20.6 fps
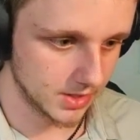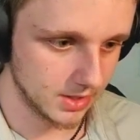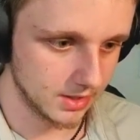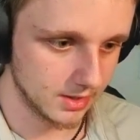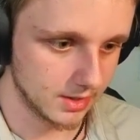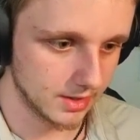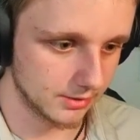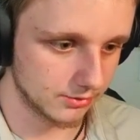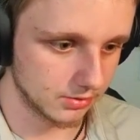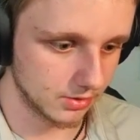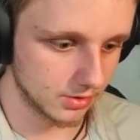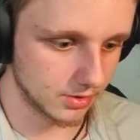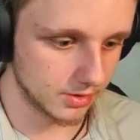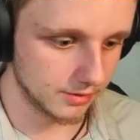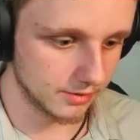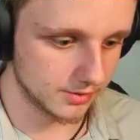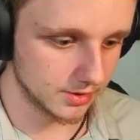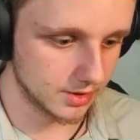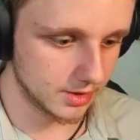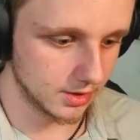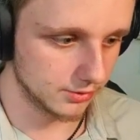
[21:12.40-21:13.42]
Let's look if the
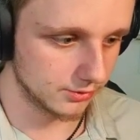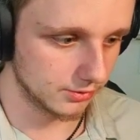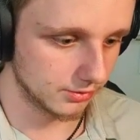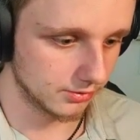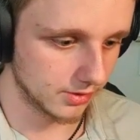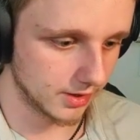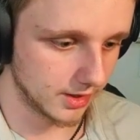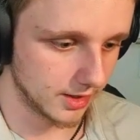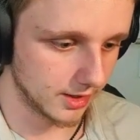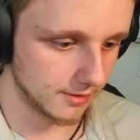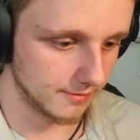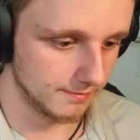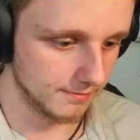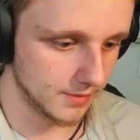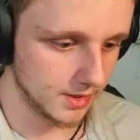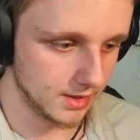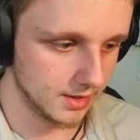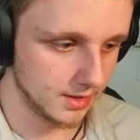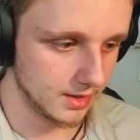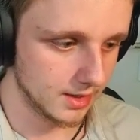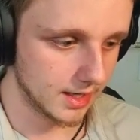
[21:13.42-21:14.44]
ghost is here.
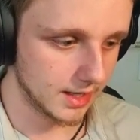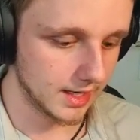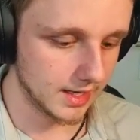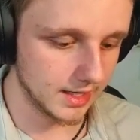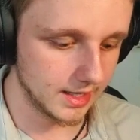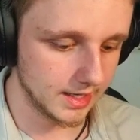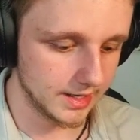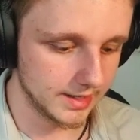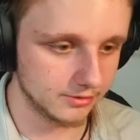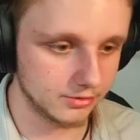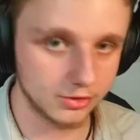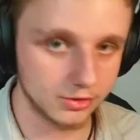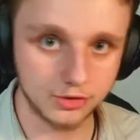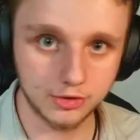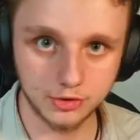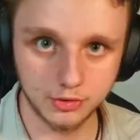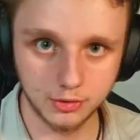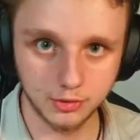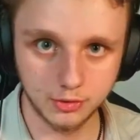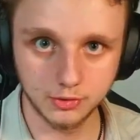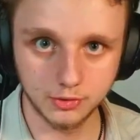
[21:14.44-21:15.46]
I like to
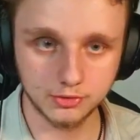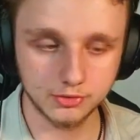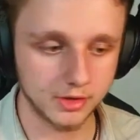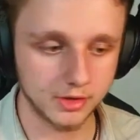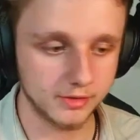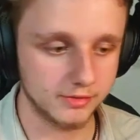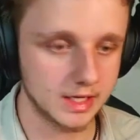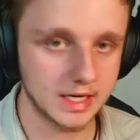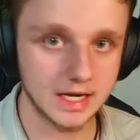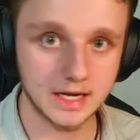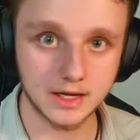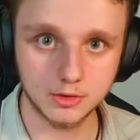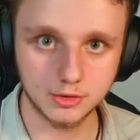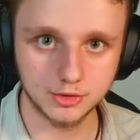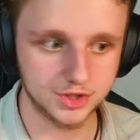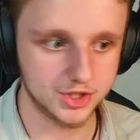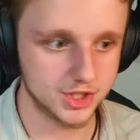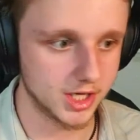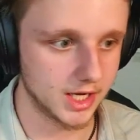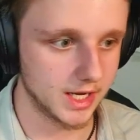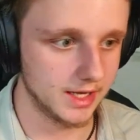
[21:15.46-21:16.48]
use, you click on
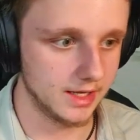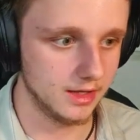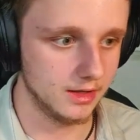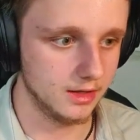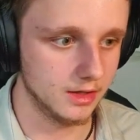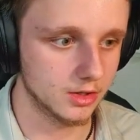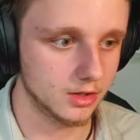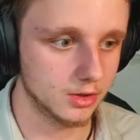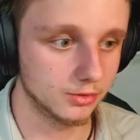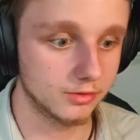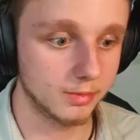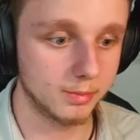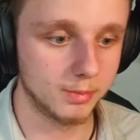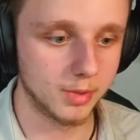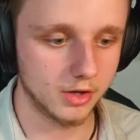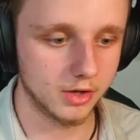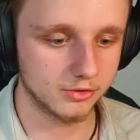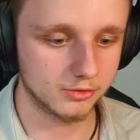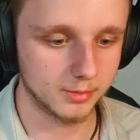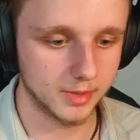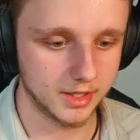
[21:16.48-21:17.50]
J, go to
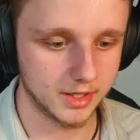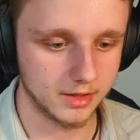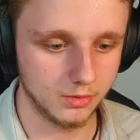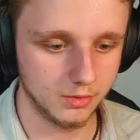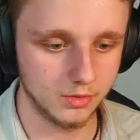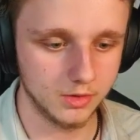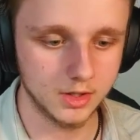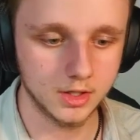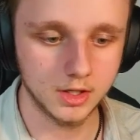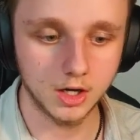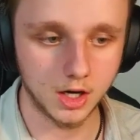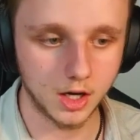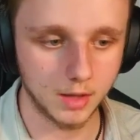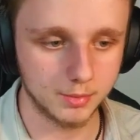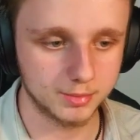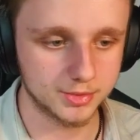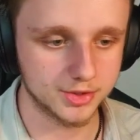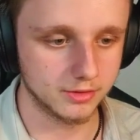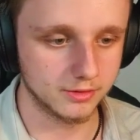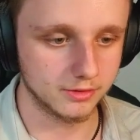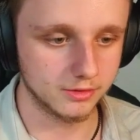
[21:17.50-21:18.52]
pause menu,
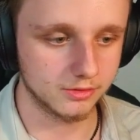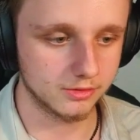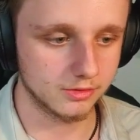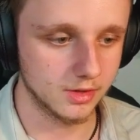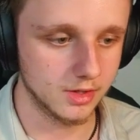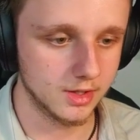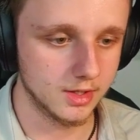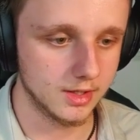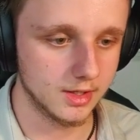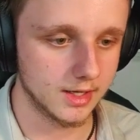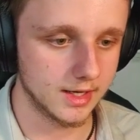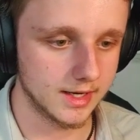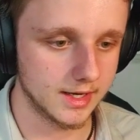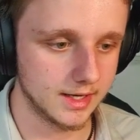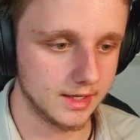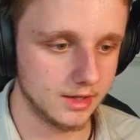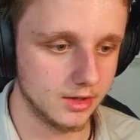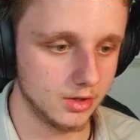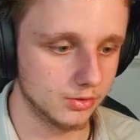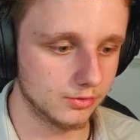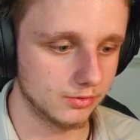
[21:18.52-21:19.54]
options, and then you
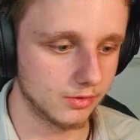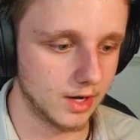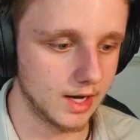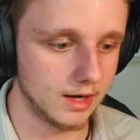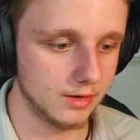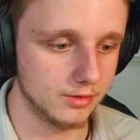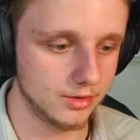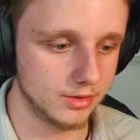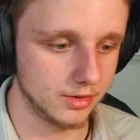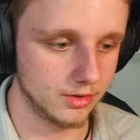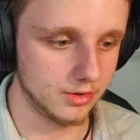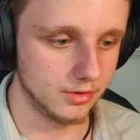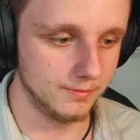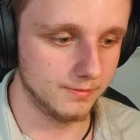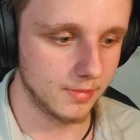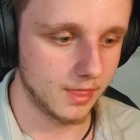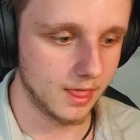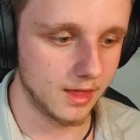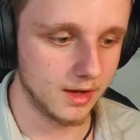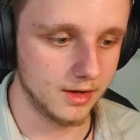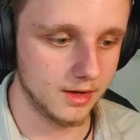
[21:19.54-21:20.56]
go to audio,
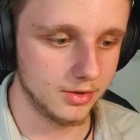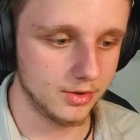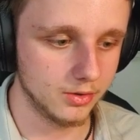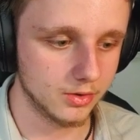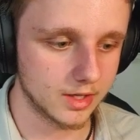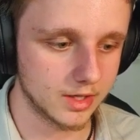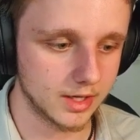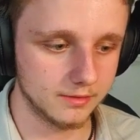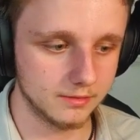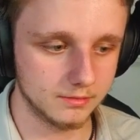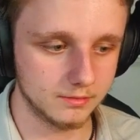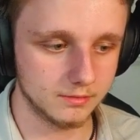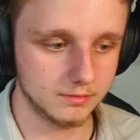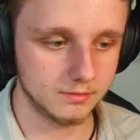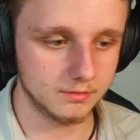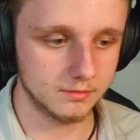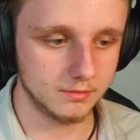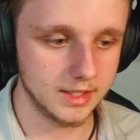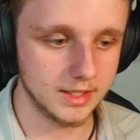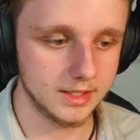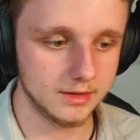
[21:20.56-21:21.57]
you can
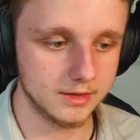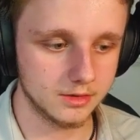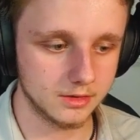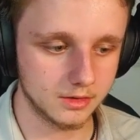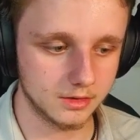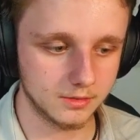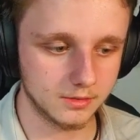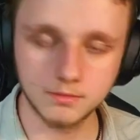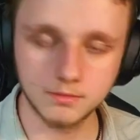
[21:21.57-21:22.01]
either